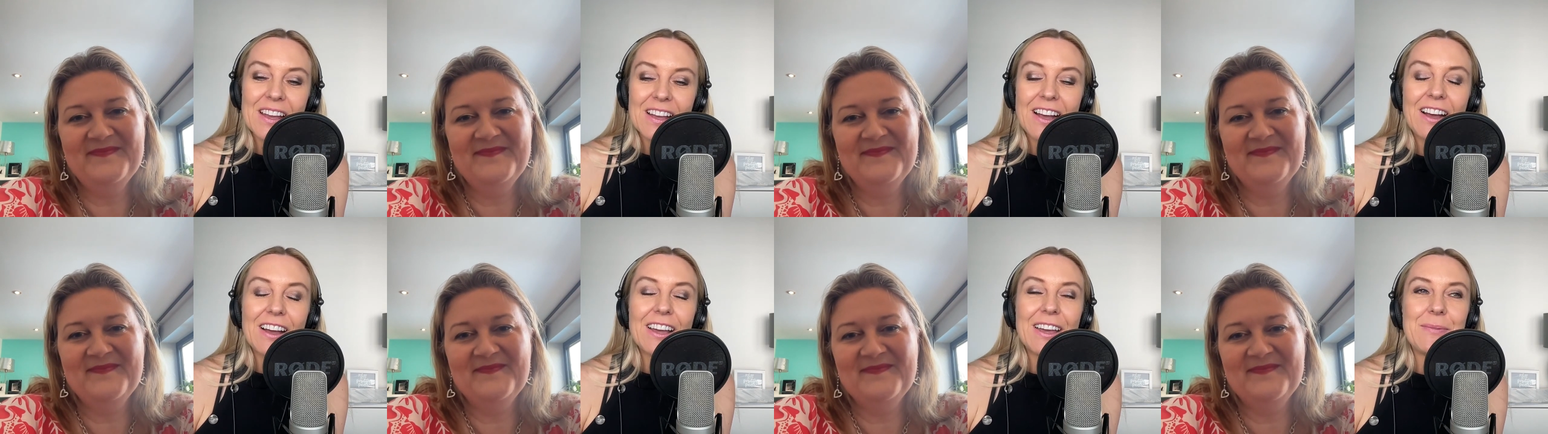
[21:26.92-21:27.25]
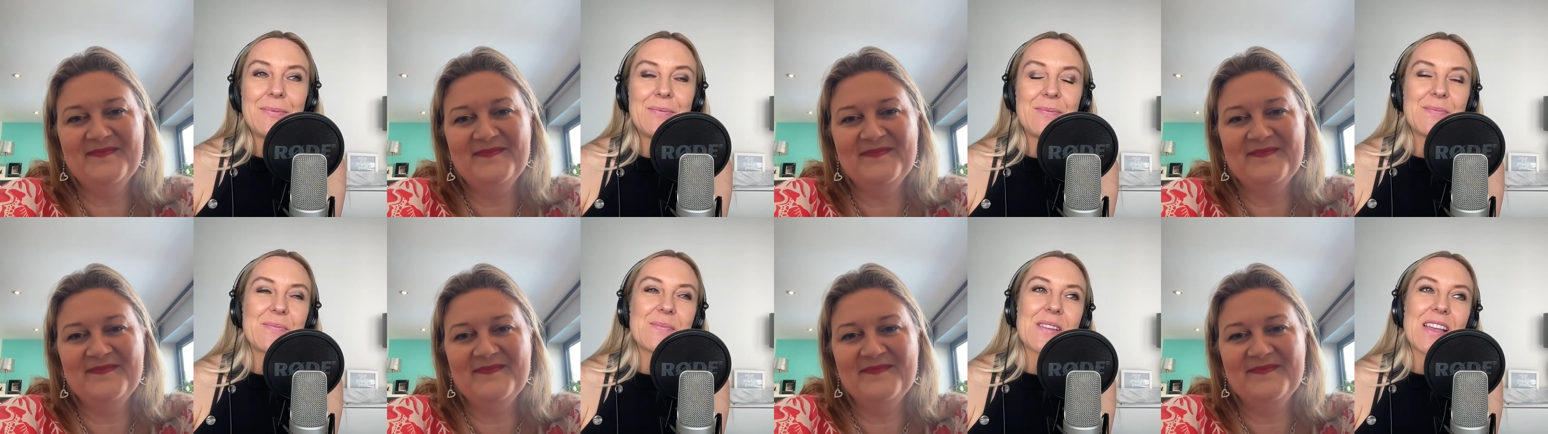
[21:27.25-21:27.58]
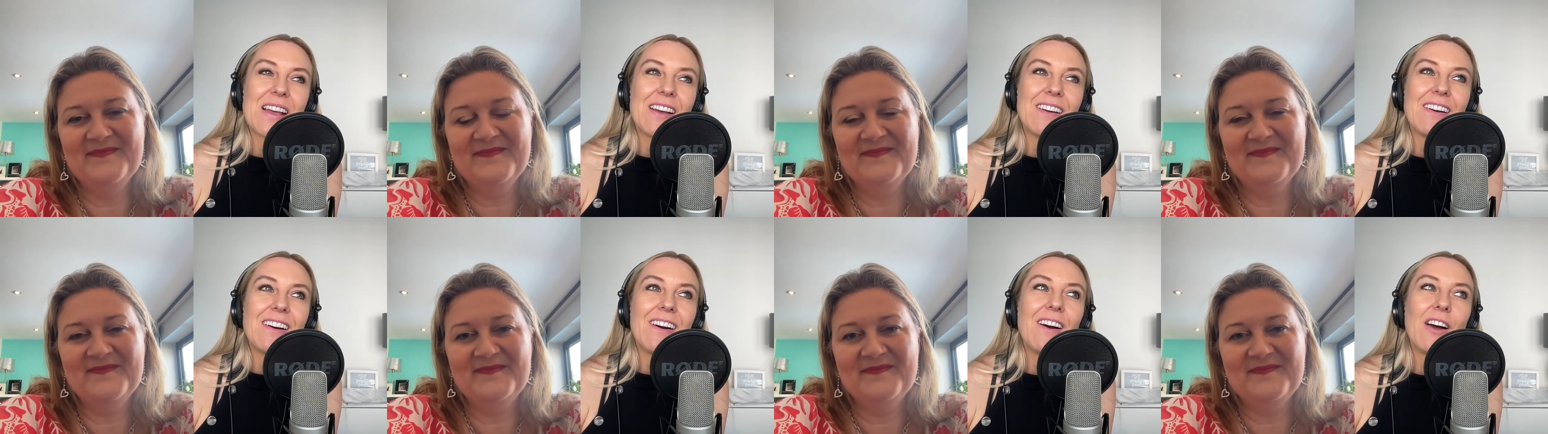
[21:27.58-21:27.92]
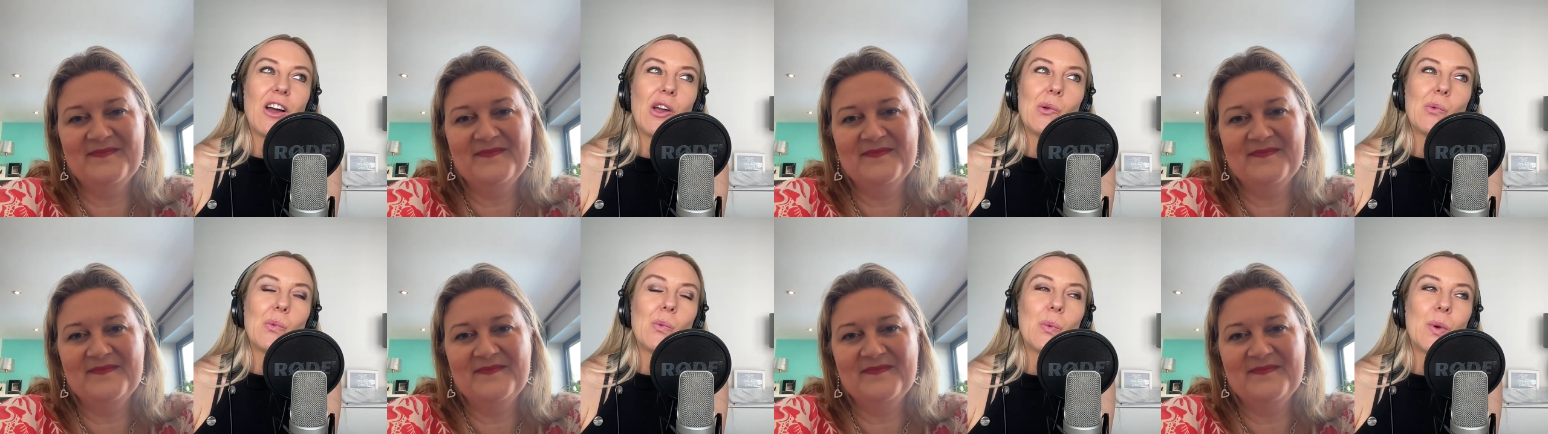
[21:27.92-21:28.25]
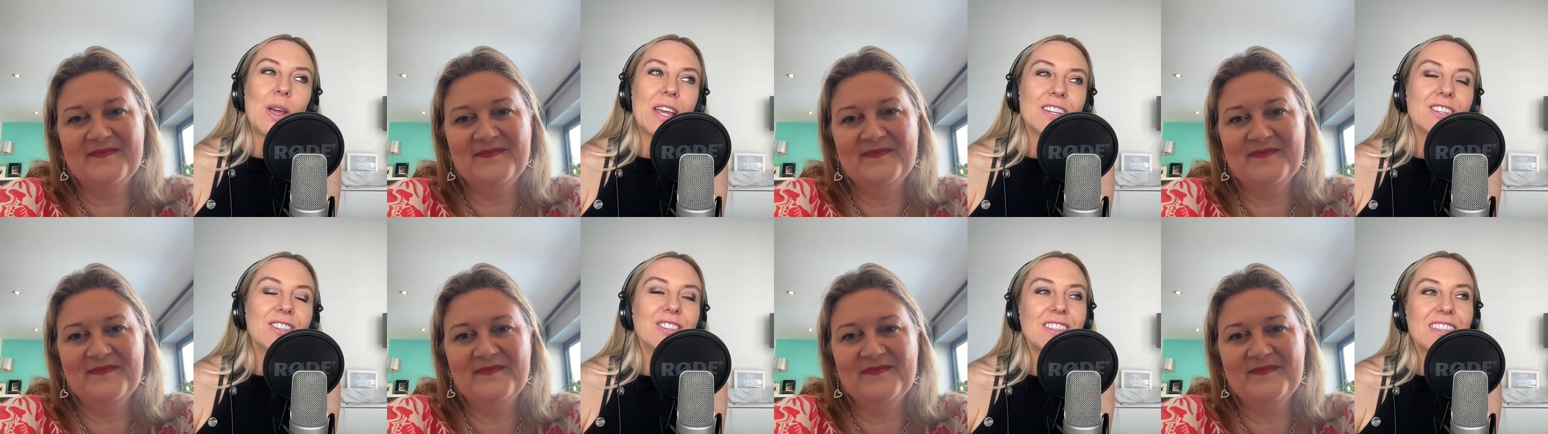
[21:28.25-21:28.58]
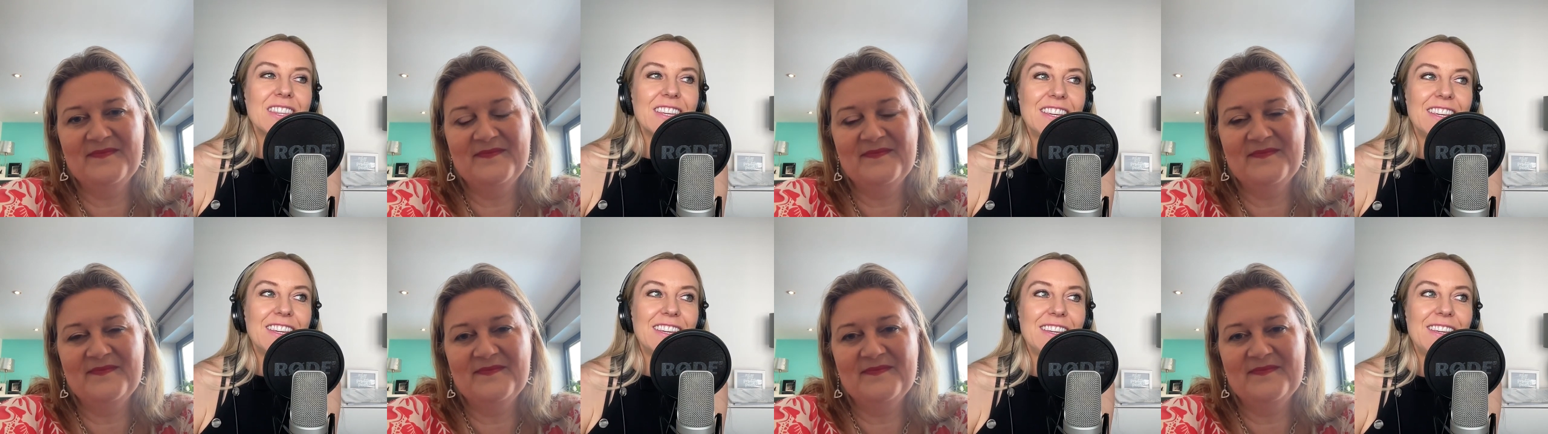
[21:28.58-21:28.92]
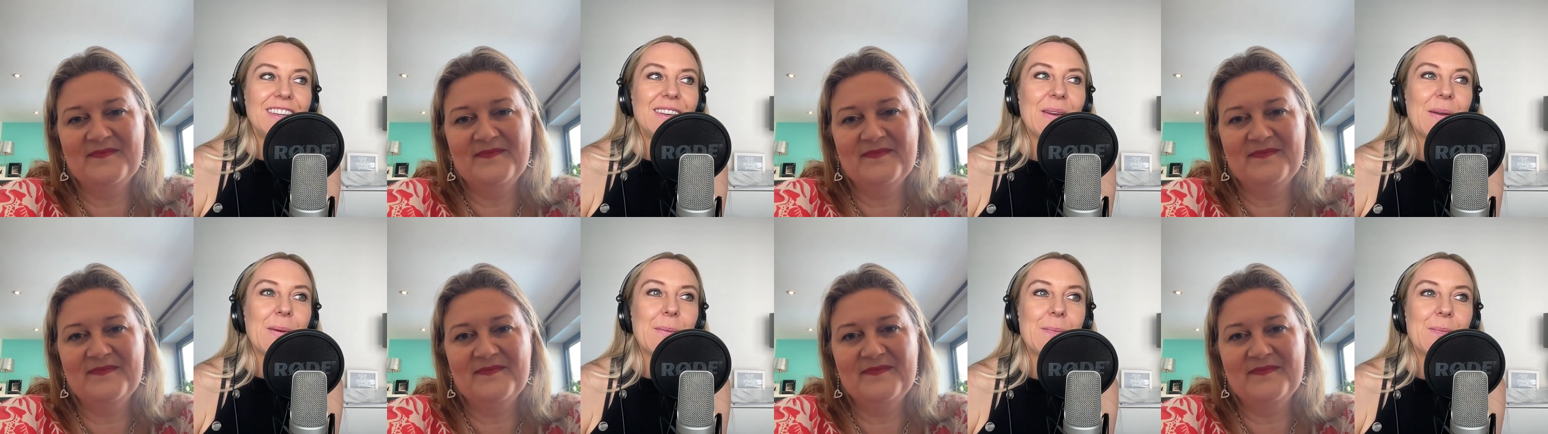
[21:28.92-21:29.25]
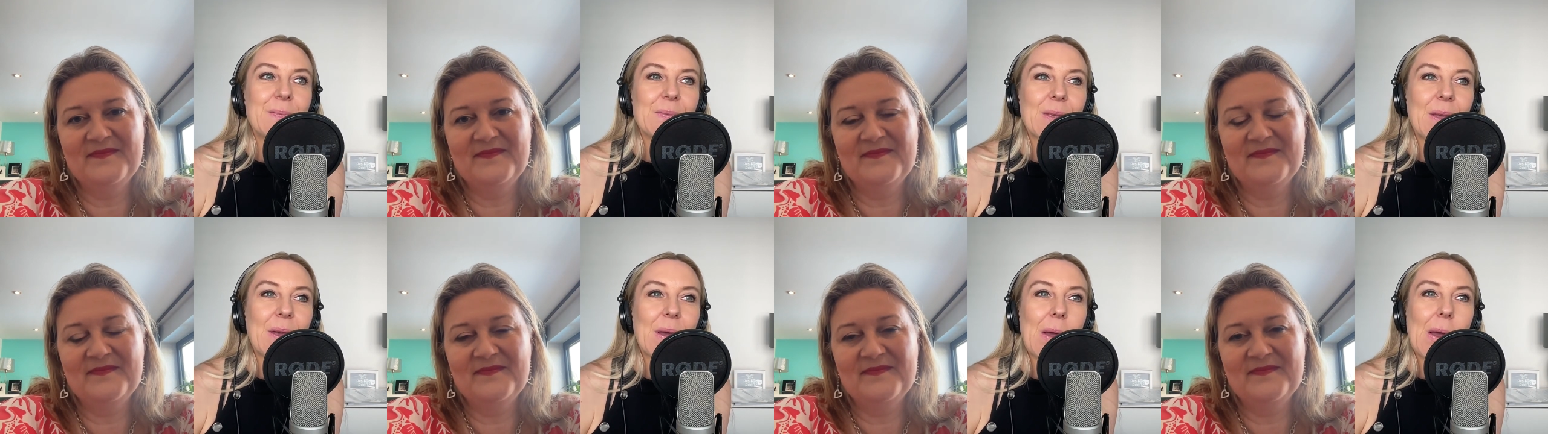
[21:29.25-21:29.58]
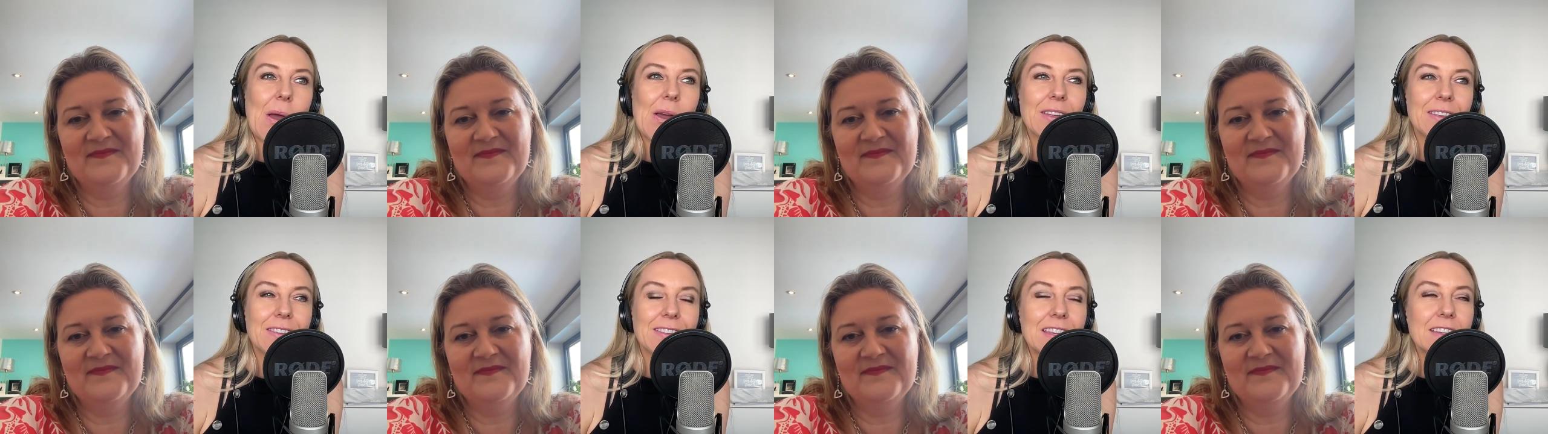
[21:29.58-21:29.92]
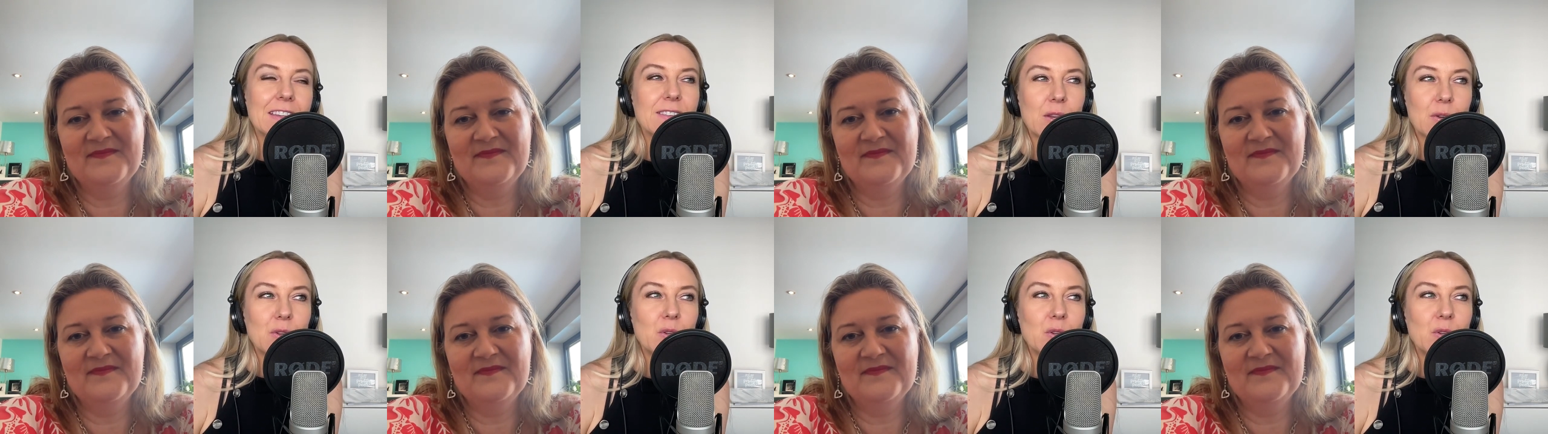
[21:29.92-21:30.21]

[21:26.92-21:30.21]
Speaker 1: um I wish the I think so